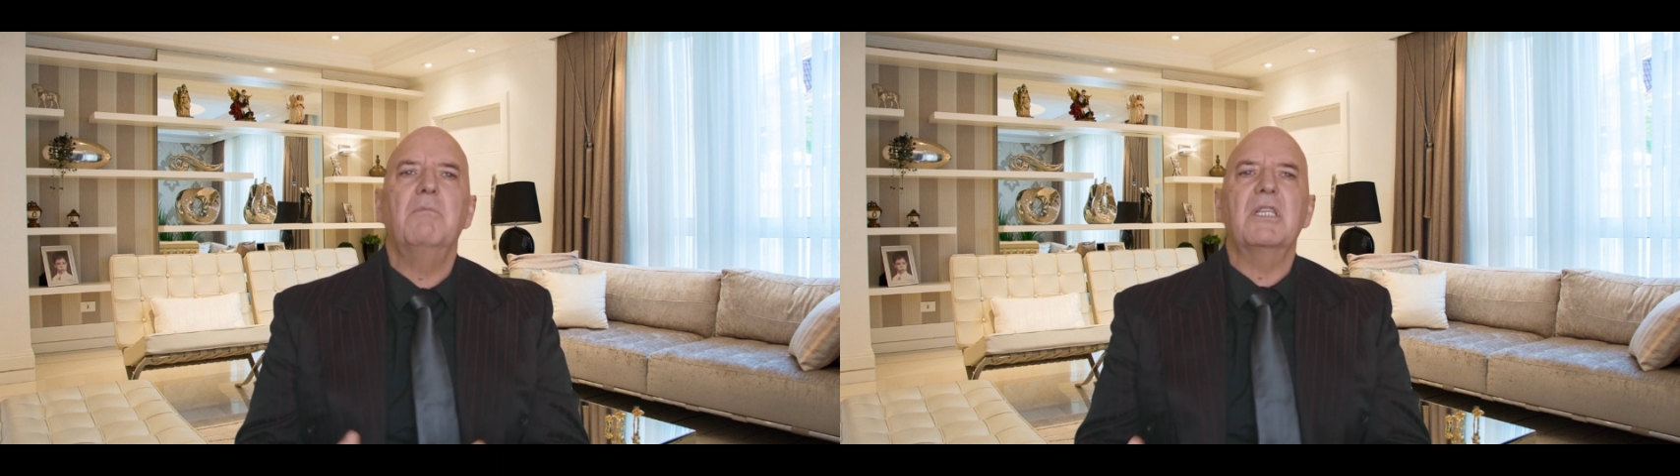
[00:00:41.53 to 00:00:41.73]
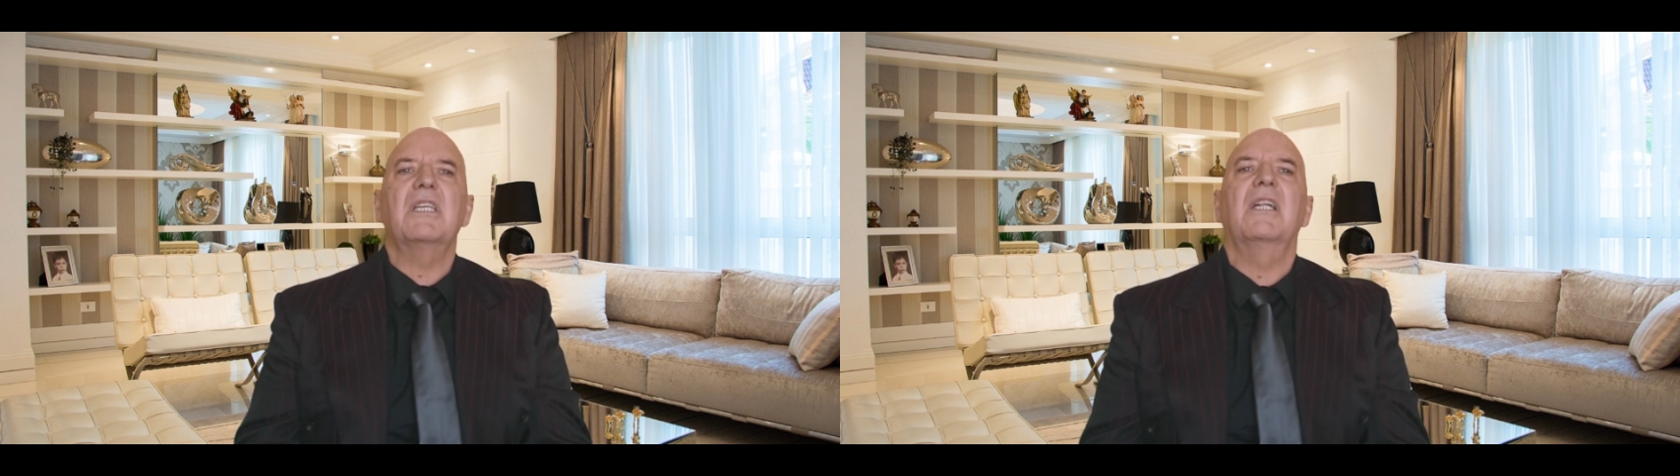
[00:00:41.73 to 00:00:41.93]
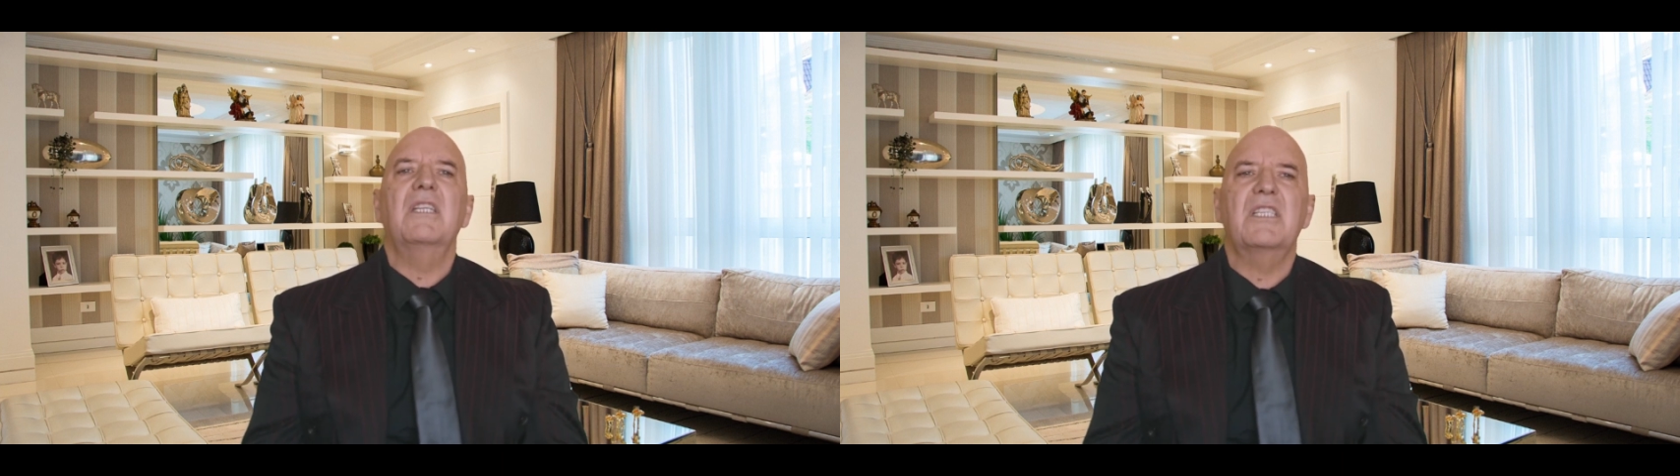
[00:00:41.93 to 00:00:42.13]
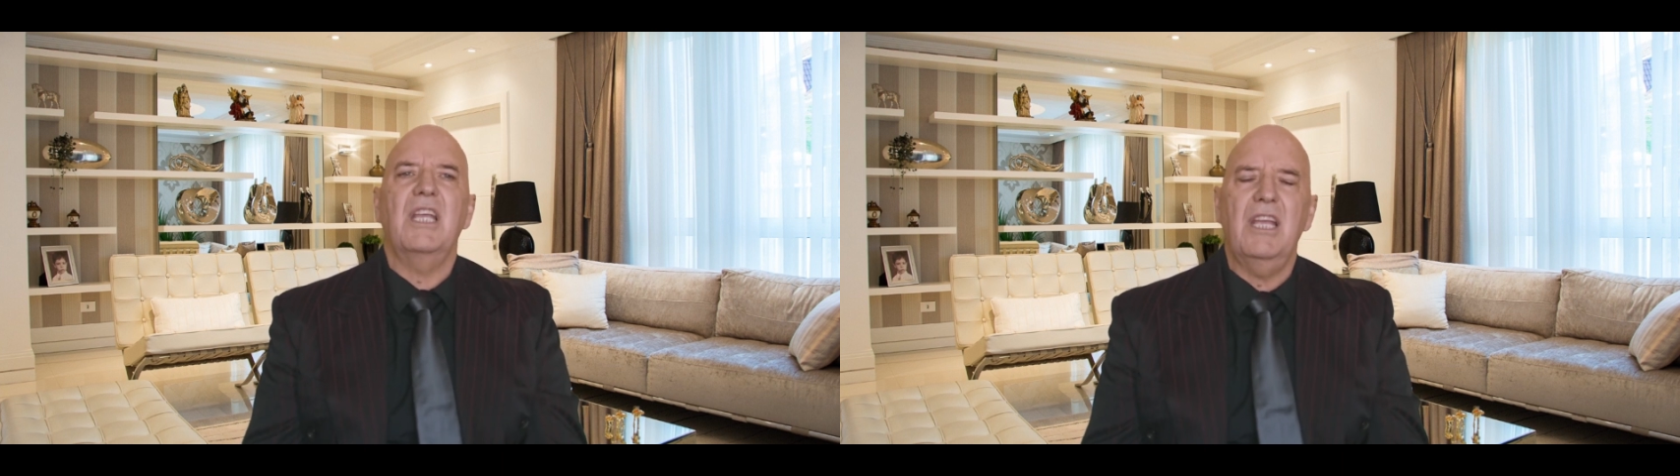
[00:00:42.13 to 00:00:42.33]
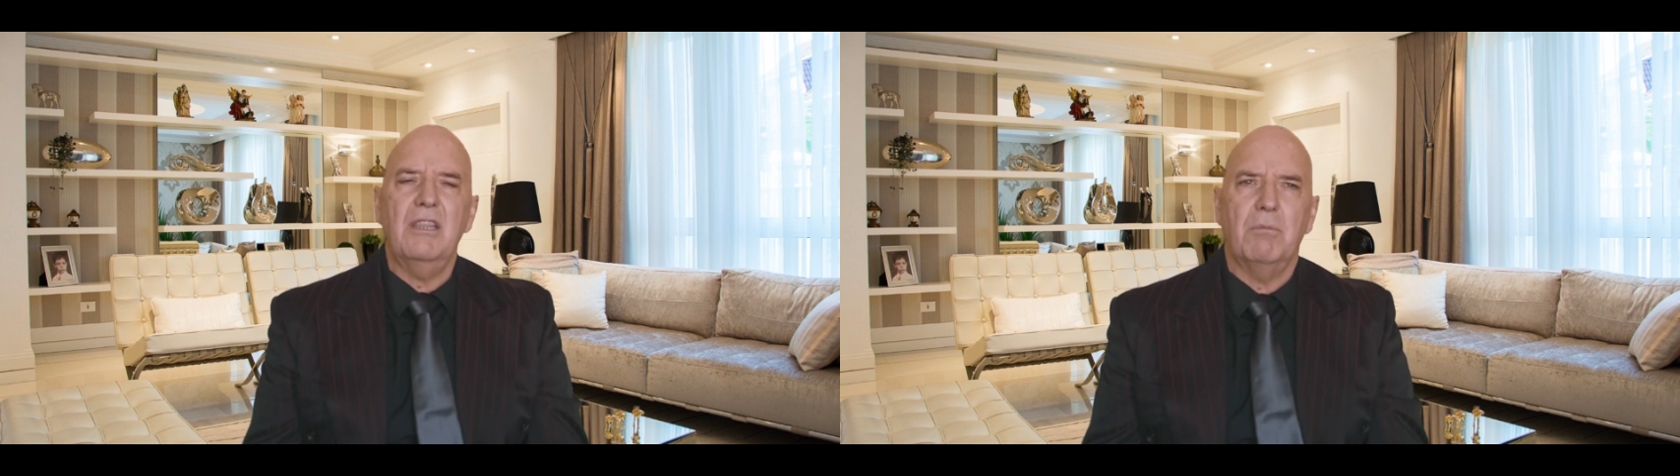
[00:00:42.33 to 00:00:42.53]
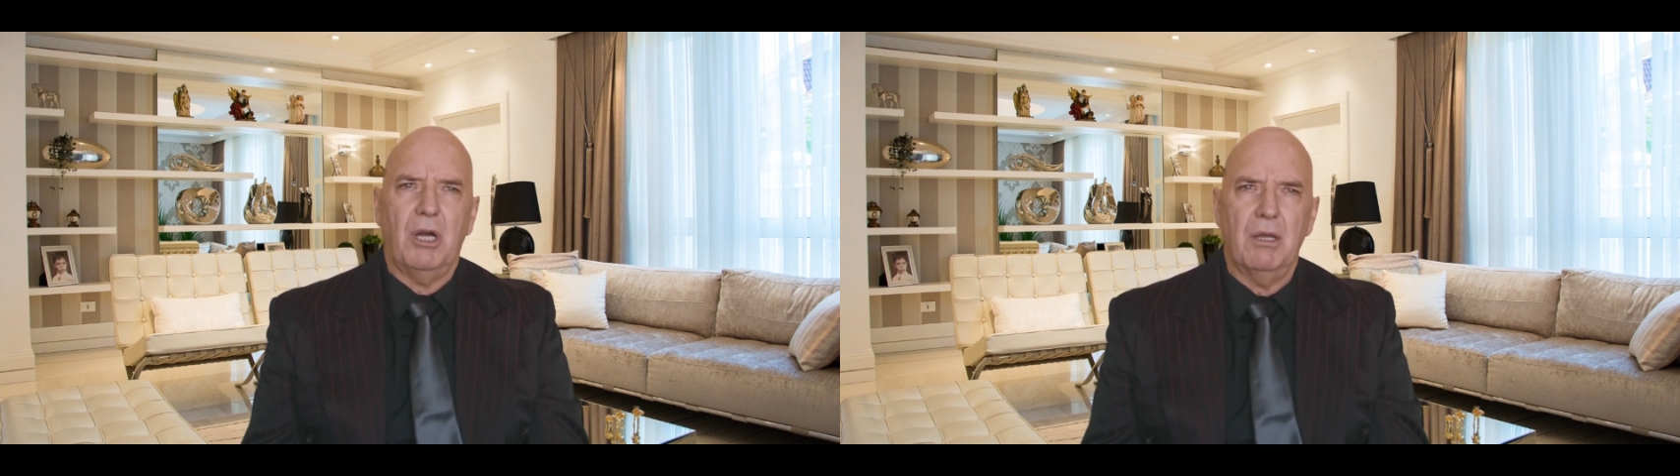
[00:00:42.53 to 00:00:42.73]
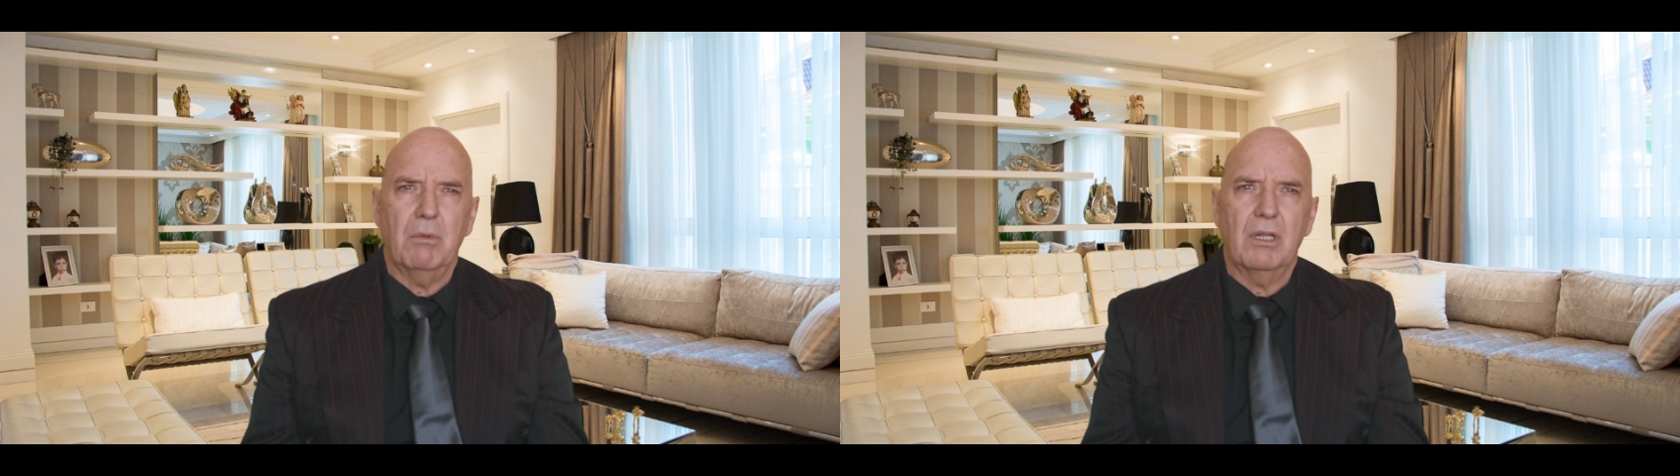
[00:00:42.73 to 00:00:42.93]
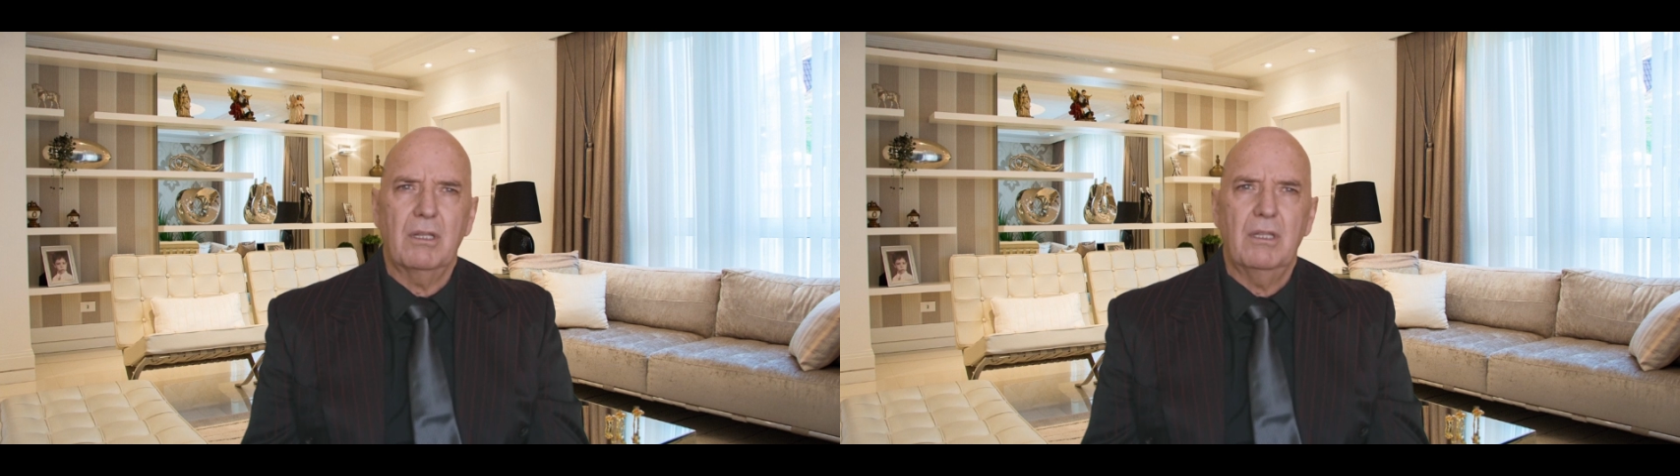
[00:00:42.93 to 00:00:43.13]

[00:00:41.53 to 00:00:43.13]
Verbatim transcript: misunderstand the Bible.